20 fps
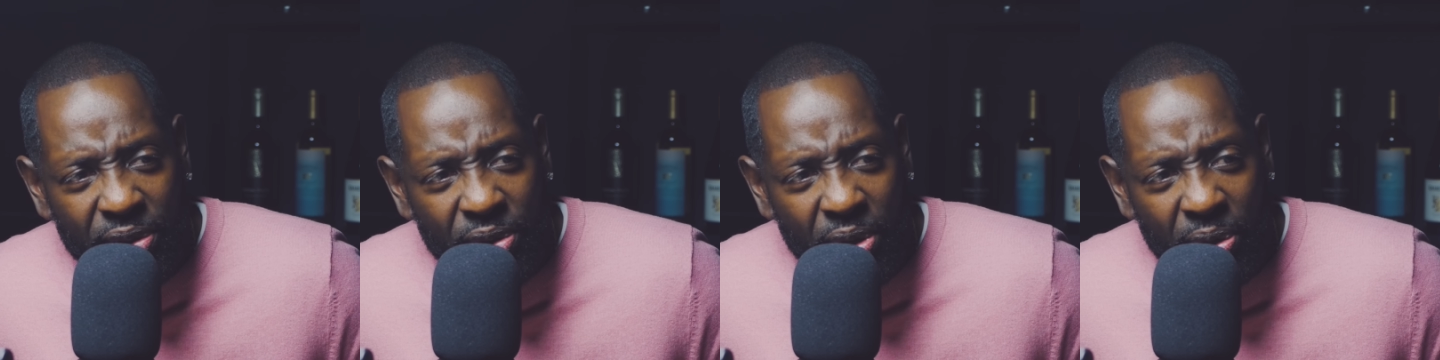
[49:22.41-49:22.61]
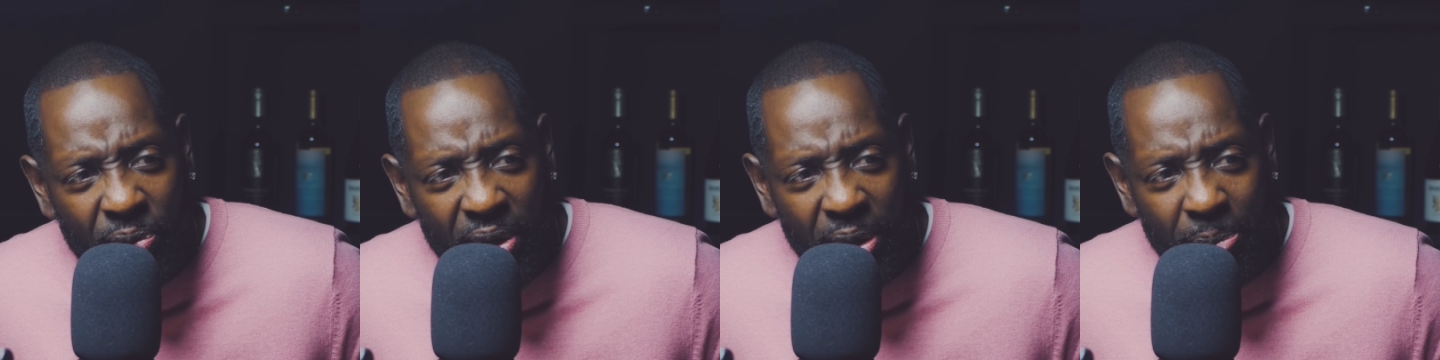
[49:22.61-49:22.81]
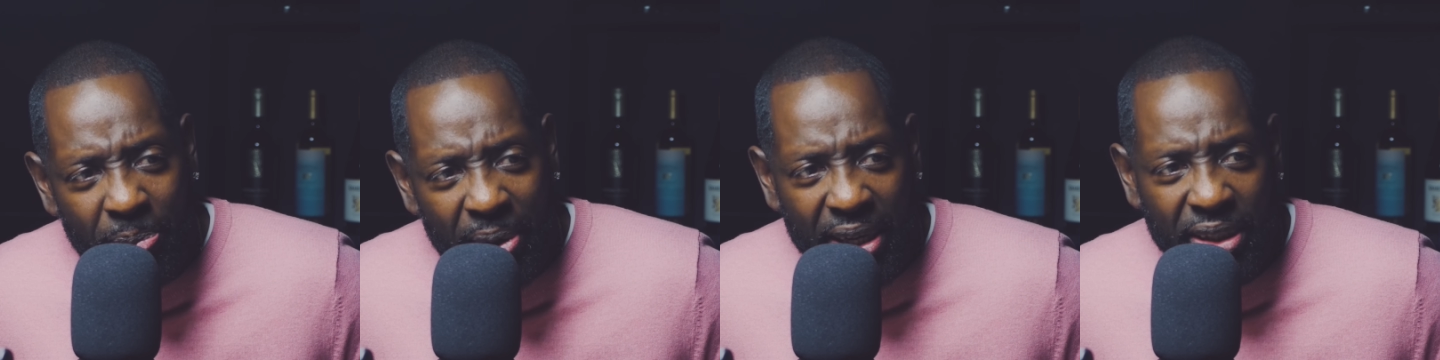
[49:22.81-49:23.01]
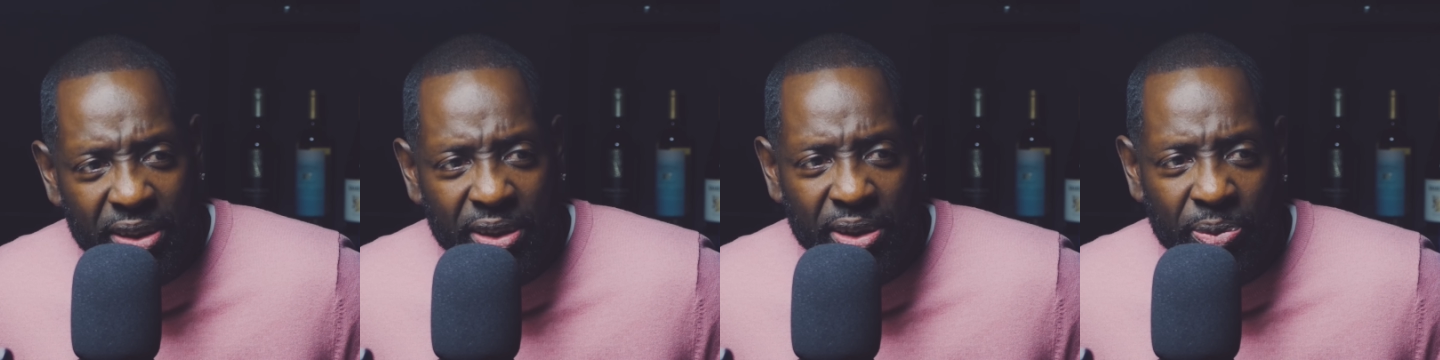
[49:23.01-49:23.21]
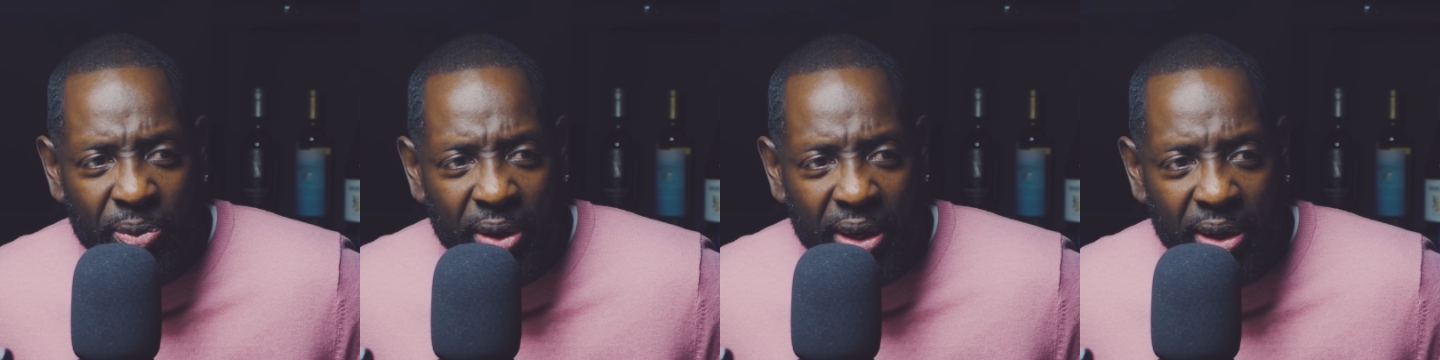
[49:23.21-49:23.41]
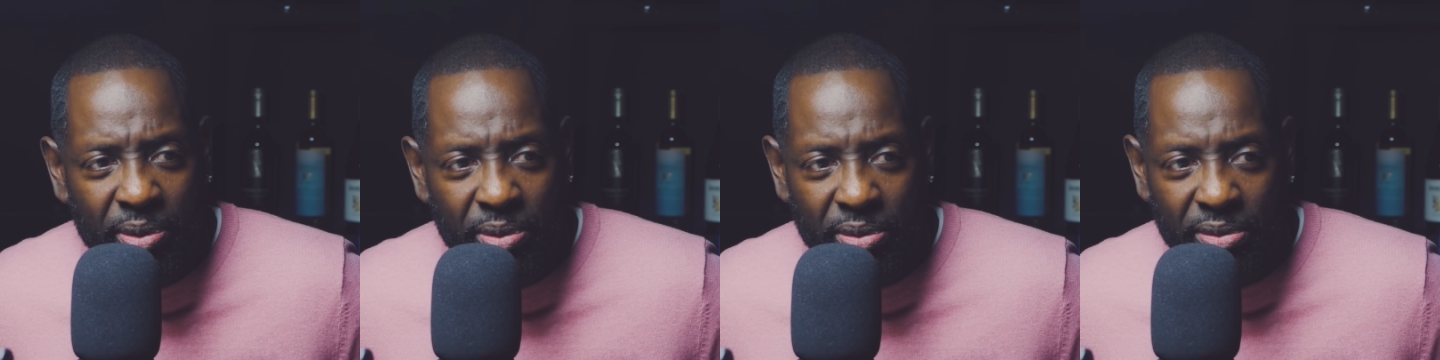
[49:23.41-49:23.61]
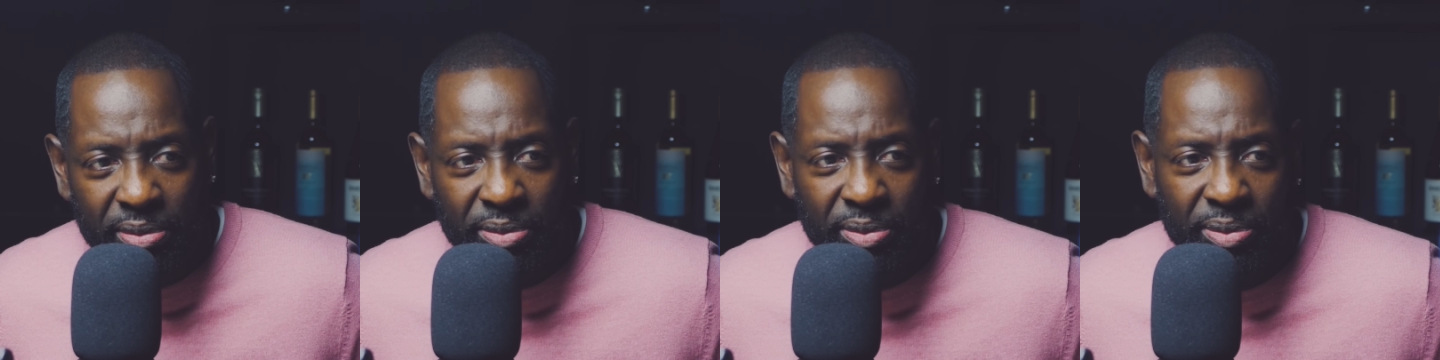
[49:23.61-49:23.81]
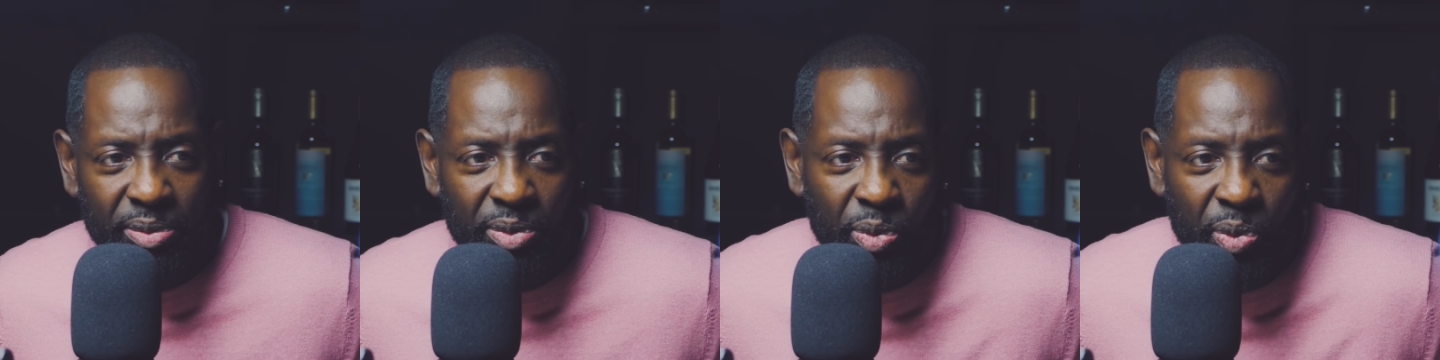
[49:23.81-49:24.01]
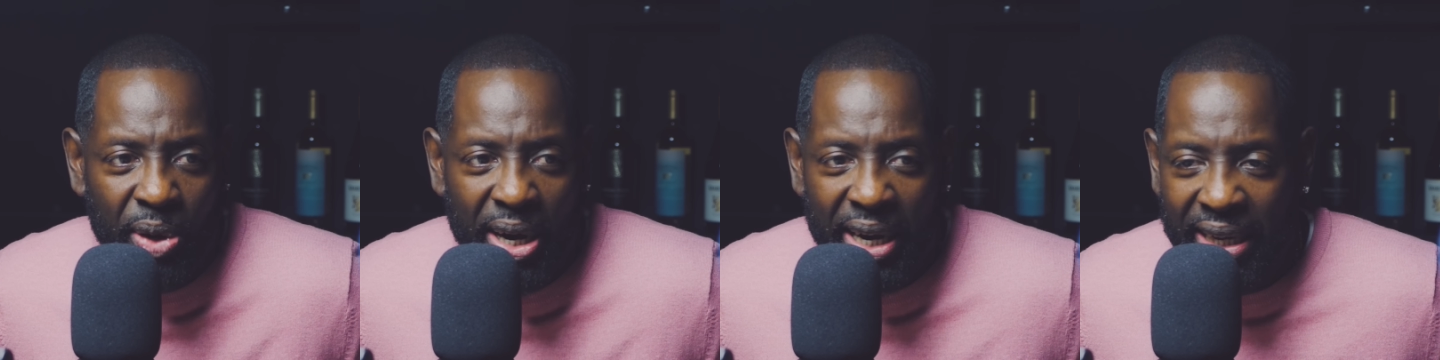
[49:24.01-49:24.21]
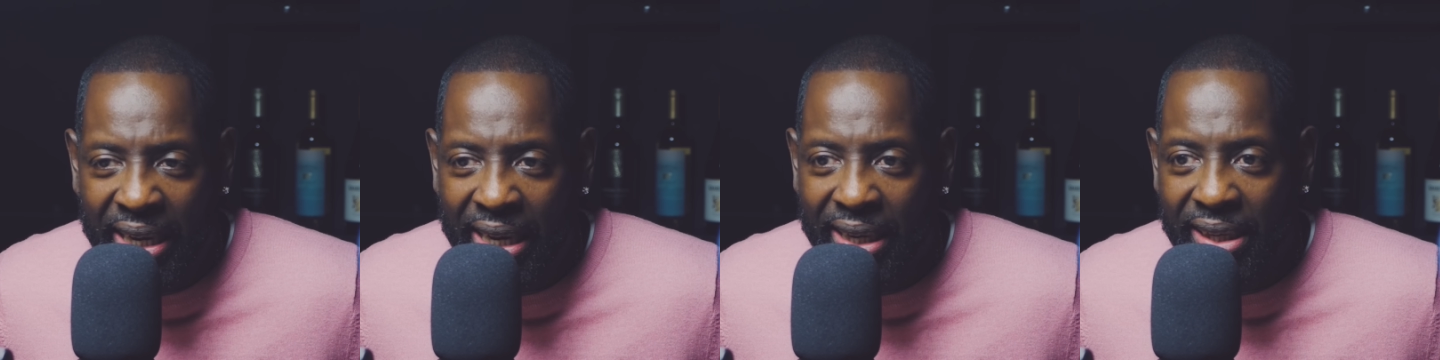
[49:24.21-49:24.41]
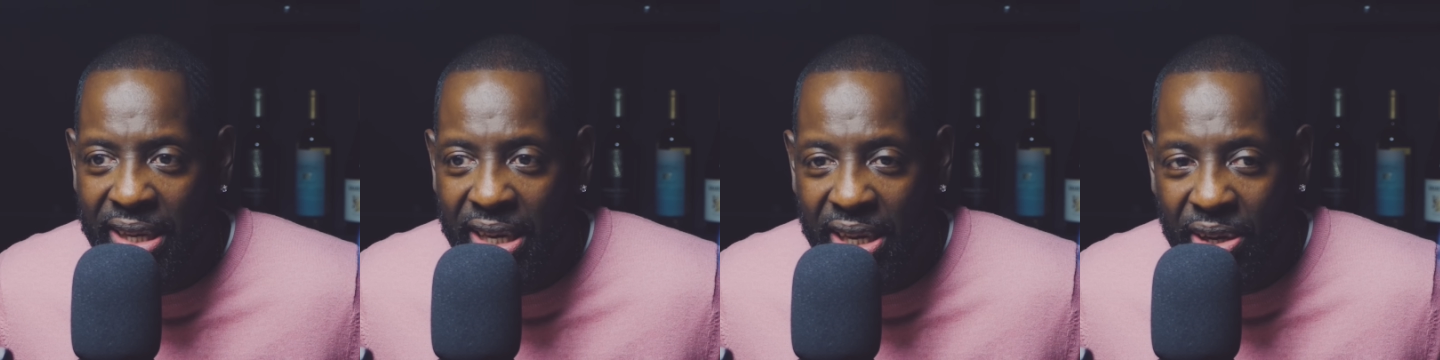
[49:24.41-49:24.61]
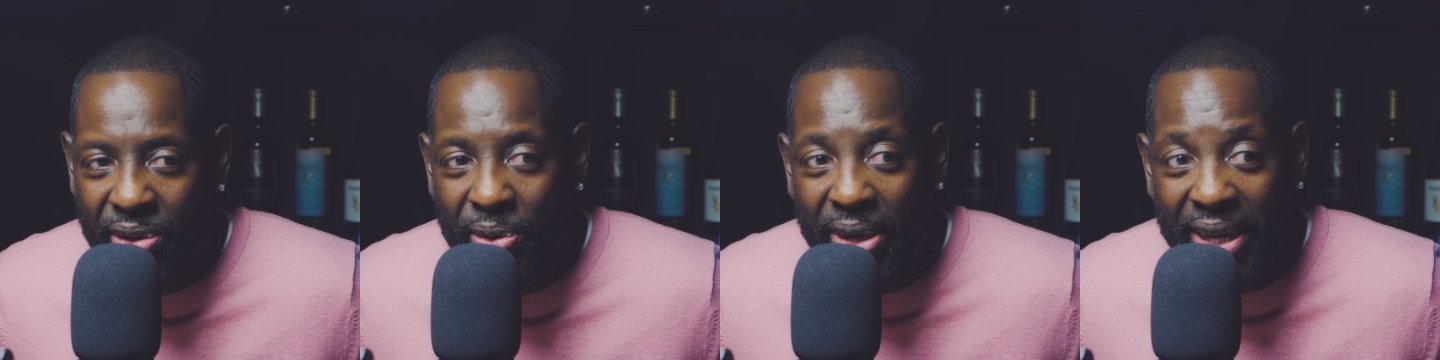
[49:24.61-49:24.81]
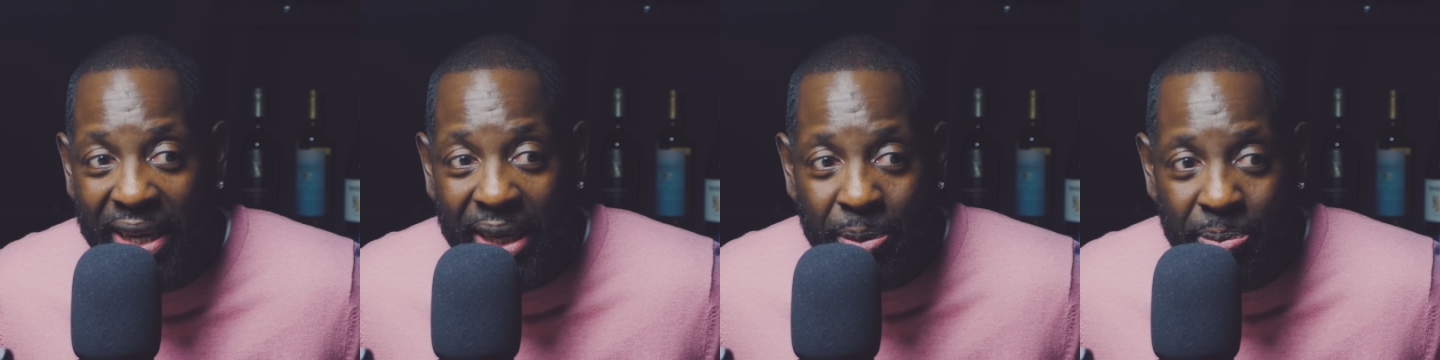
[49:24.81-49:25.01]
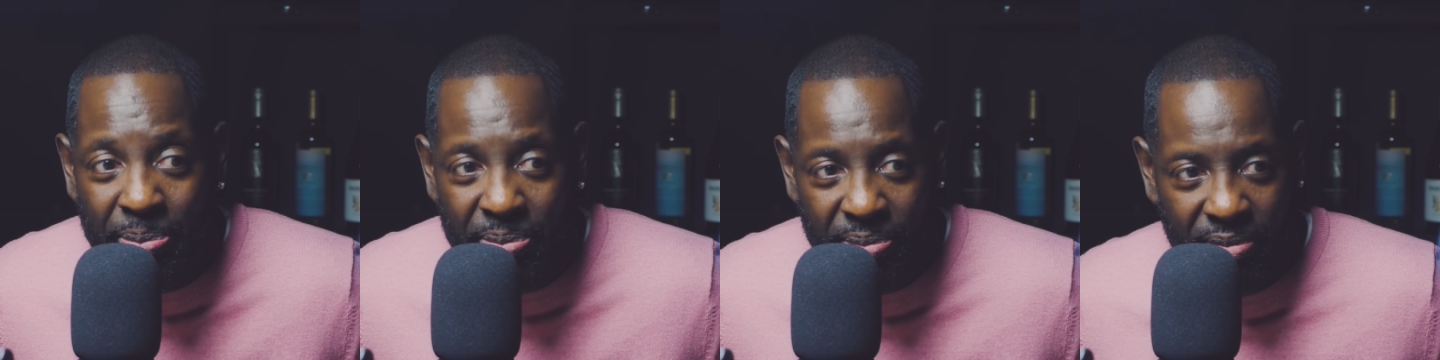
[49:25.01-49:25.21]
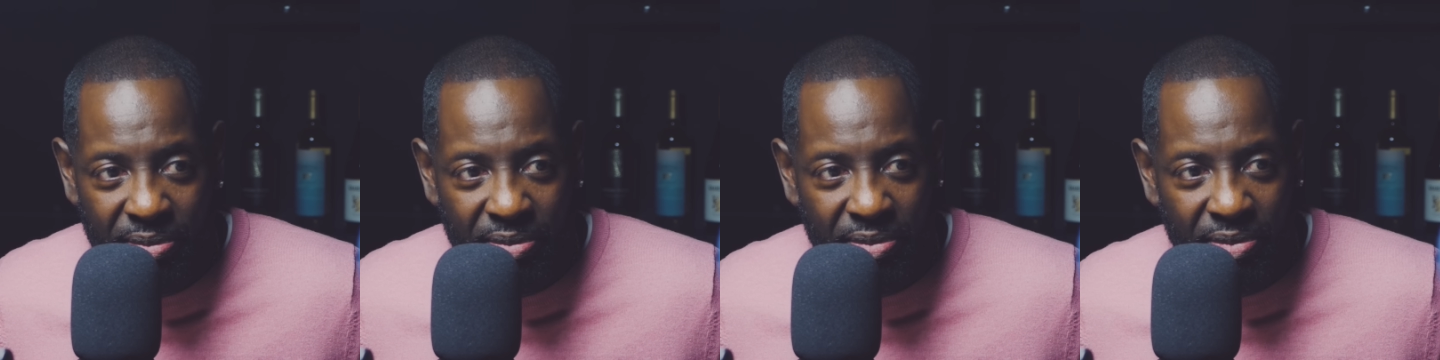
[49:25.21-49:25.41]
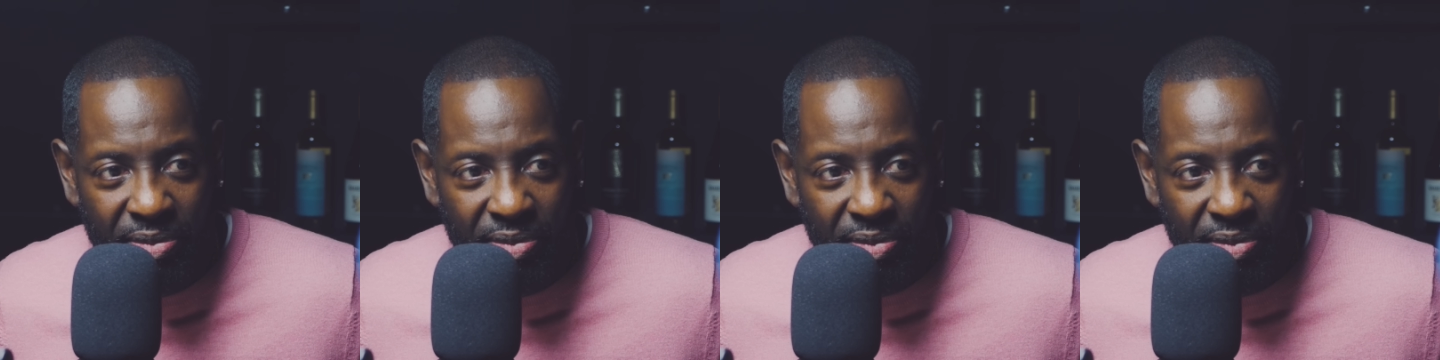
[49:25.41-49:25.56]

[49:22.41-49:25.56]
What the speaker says: years old when he passed away. Why not kill him?